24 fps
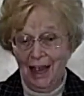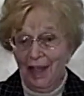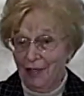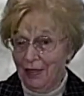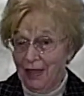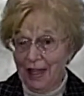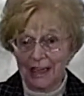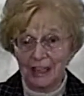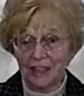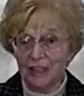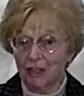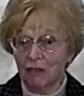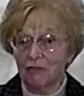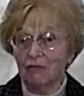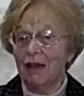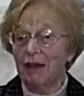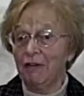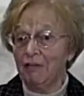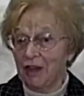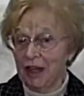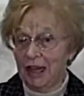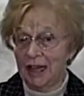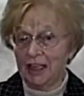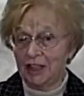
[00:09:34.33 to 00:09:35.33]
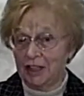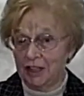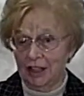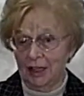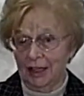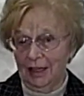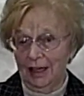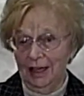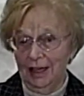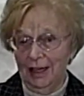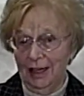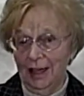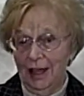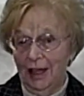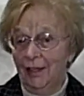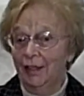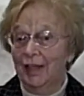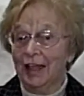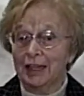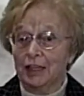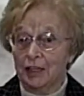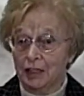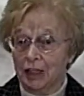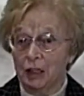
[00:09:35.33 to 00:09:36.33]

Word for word: That's the revelation that the